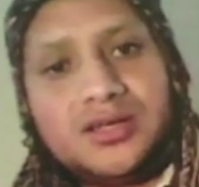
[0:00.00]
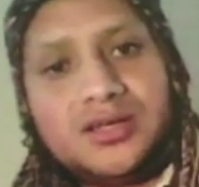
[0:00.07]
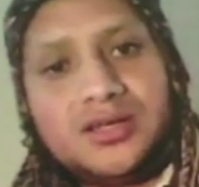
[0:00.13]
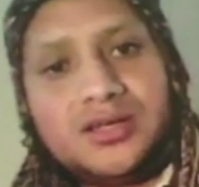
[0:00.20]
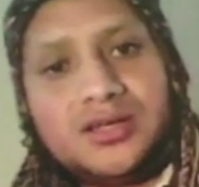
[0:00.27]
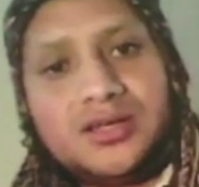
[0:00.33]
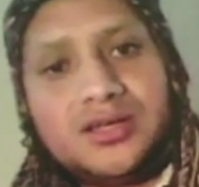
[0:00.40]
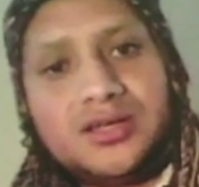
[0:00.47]

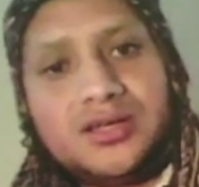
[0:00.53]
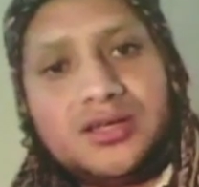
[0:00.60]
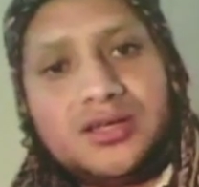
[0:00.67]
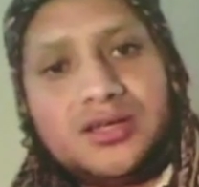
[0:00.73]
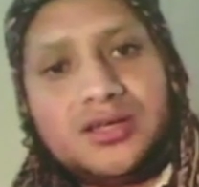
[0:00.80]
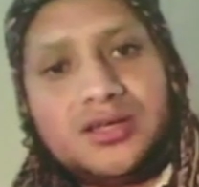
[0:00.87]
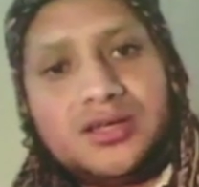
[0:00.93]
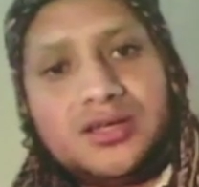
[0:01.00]
no?
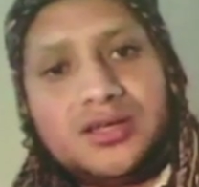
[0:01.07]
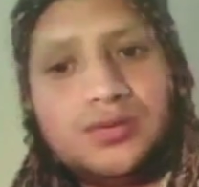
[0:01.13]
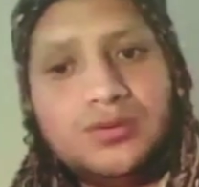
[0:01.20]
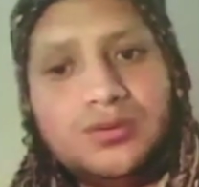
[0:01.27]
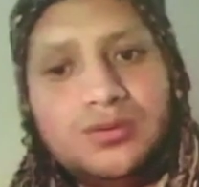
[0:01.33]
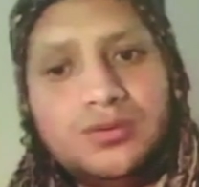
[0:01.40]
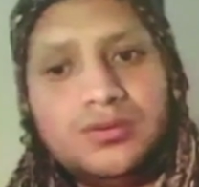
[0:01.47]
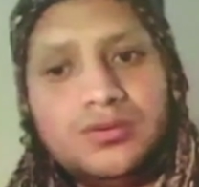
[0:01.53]
Try
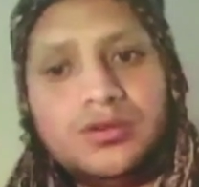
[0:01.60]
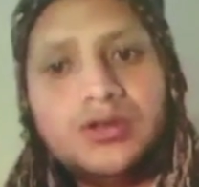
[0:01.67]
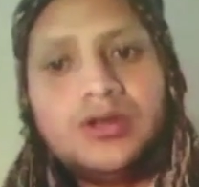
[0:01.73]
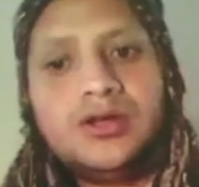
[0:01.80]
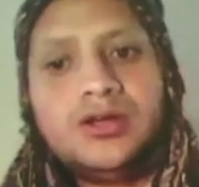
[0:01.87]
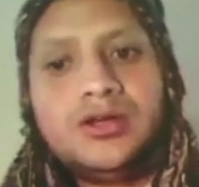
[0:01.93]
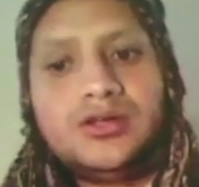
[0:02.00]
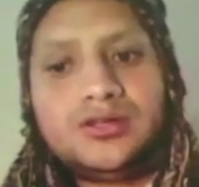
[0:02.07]
to
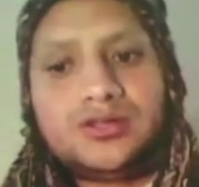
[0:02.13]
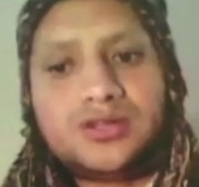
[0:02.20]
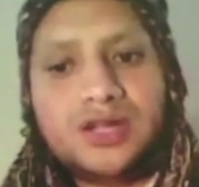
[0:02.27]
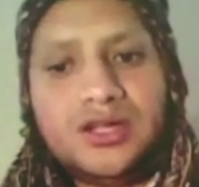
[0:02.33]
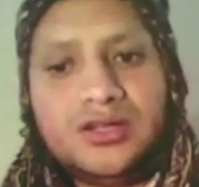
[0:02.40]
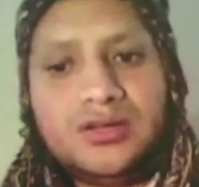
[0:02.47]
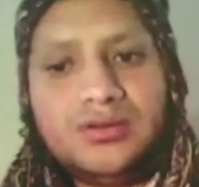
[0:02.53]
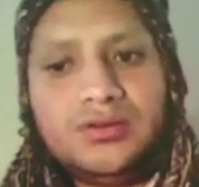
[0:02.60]

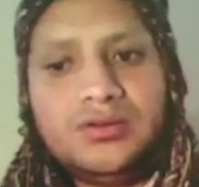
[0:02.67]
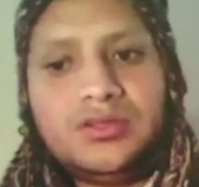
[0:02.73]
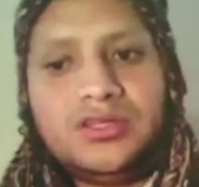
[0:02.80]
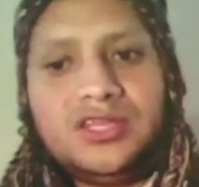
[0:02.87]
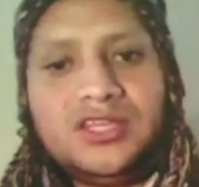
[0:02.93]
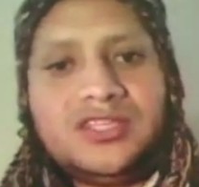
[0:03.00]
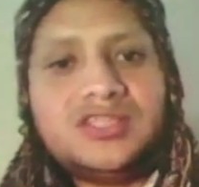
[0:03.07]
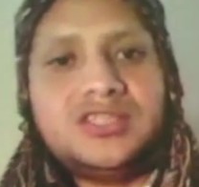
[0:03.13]

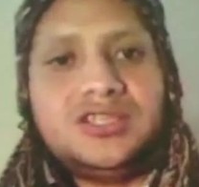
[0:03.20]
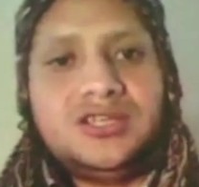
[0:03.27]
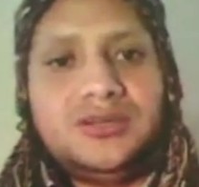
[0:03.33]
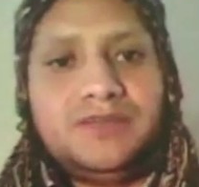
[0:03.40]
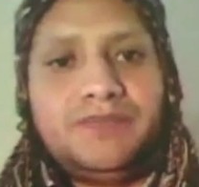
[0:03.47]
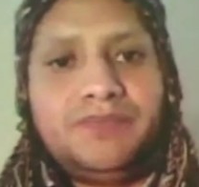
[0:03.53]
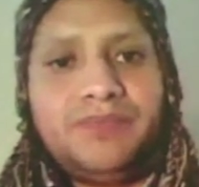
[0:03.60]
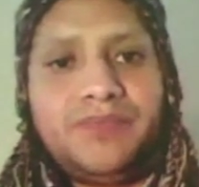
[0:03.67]
teach.
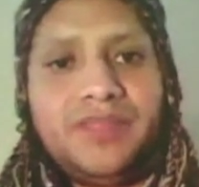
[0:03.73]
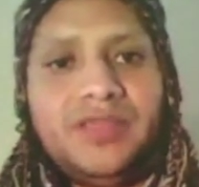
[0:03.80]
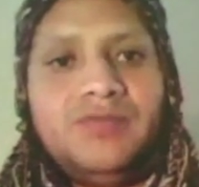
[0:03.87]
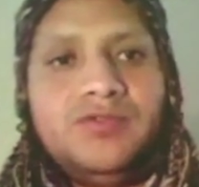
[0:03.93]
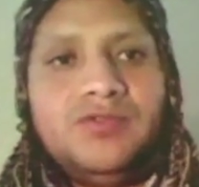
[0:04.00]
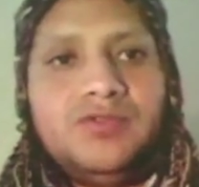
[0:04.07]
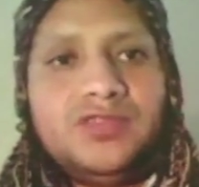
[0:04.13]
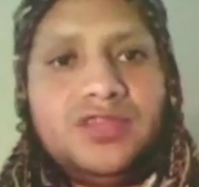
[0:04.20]
If
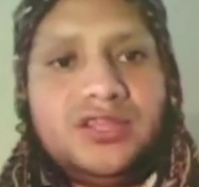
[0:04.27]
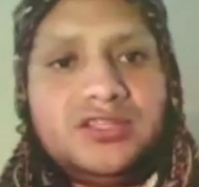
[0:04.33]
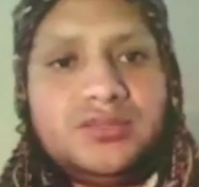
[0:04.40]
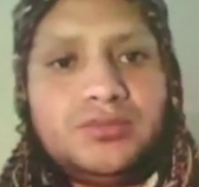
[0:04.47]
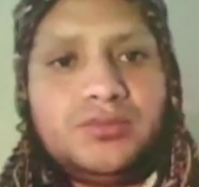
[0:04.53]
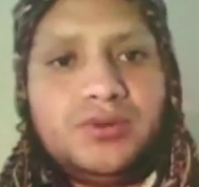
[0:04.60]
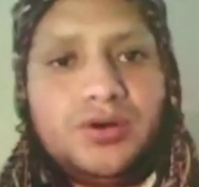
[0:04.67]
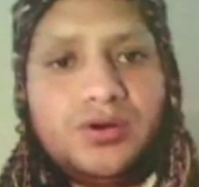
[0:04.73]
you teach
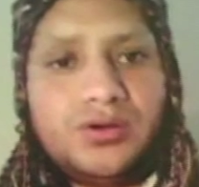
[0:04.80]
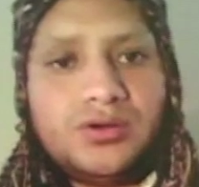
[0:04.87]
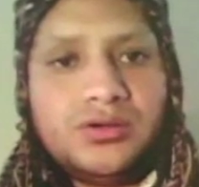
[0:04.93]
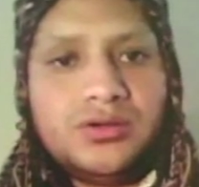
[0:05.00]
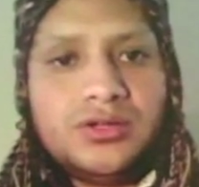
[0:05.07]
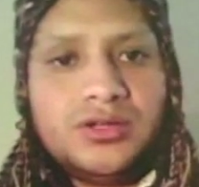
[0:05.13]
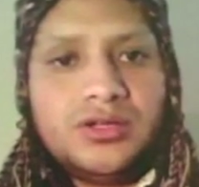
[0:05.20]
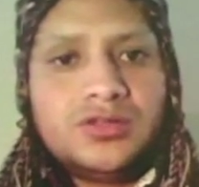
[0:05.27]
more,
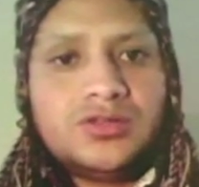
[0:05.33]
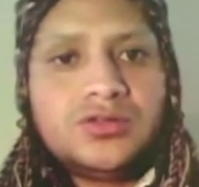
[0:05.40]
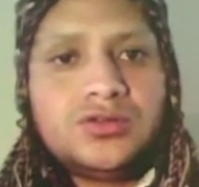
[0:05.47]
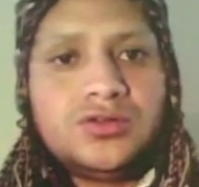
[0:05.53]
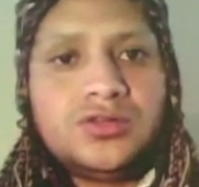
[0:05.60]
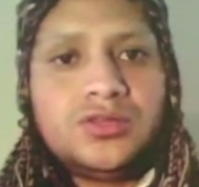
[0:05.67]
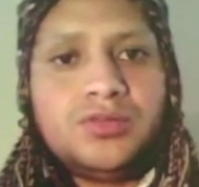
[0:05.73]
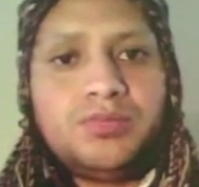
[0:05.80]
so
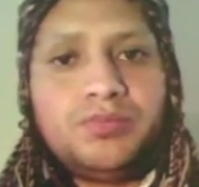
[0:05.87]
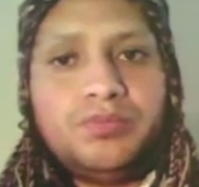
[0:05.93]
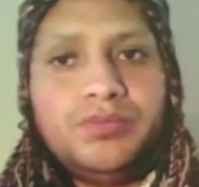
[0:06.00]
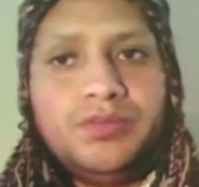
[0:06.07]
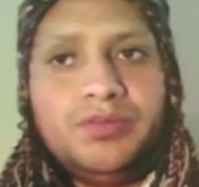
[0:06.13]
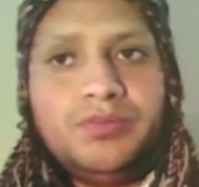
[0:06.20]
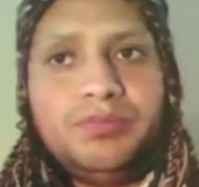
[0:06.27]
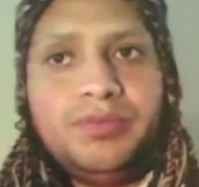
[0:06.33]
the
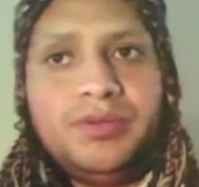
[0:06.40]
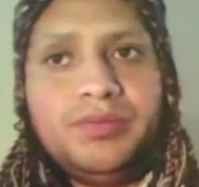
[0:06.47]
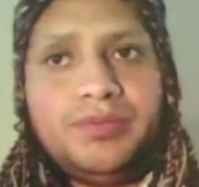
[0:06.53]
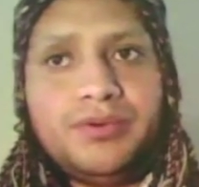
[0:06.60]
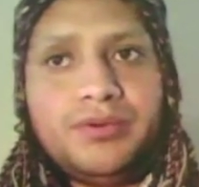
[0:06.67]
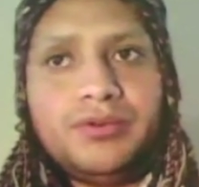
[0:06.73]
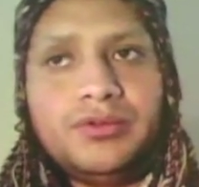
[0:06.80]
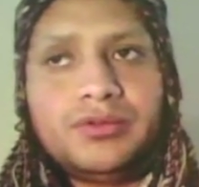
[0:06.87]
people
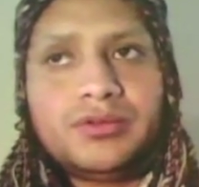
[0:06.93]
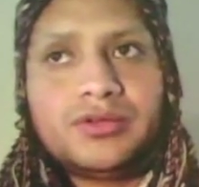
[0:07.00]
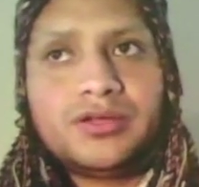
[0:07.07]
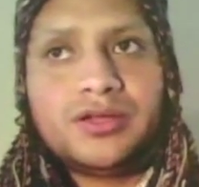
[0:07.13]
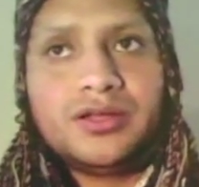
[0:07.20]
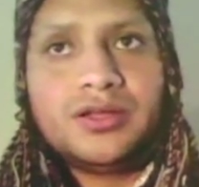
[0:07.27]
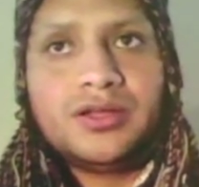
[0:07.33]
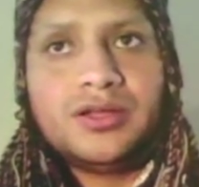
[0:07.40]

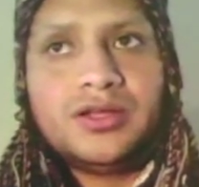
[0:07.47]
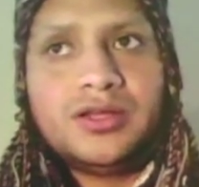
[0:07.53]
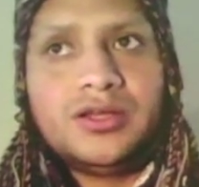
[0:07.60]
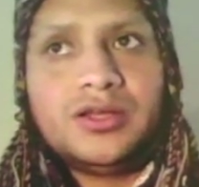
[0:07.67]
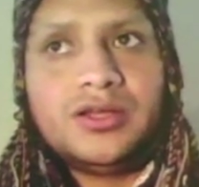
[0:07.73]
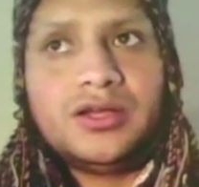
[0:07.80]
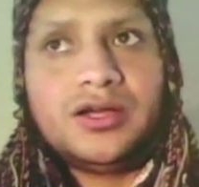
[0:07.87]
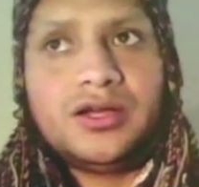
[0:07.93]

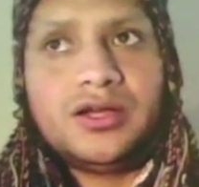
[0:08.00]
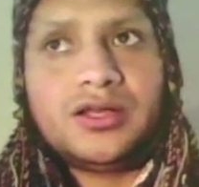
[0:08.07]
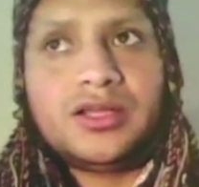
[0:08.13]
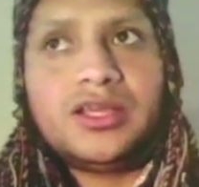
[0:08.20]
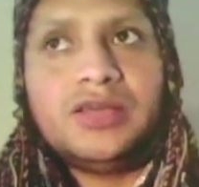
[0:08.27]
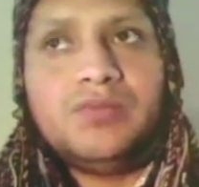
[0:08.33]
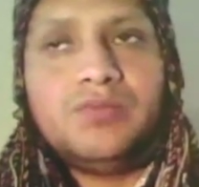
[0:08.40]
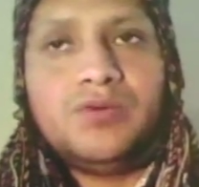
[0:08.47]
give
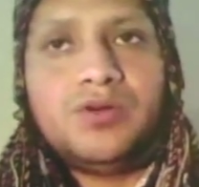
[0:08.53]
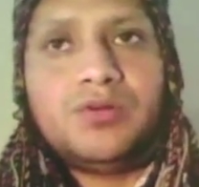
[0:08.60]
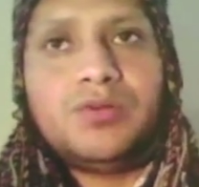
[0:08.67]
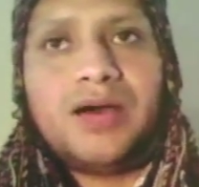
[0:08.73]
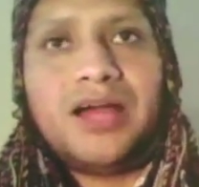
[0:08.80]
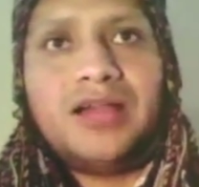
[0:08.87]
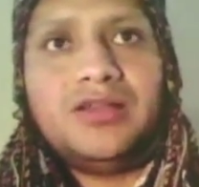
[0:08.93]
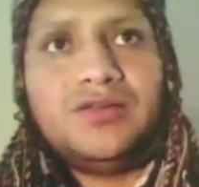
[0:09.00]
more
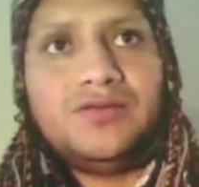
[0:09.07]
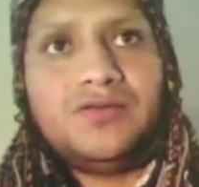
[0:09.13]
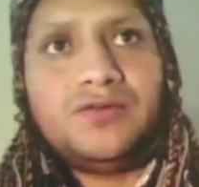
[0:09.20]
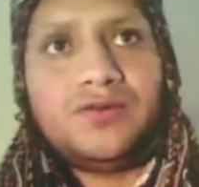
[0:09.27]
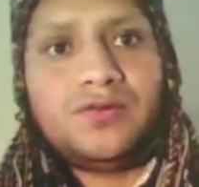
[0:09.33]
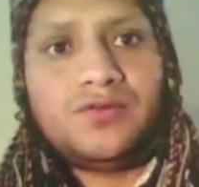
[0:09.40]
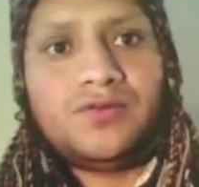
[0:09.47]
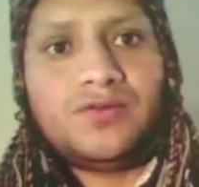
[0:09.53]
value for the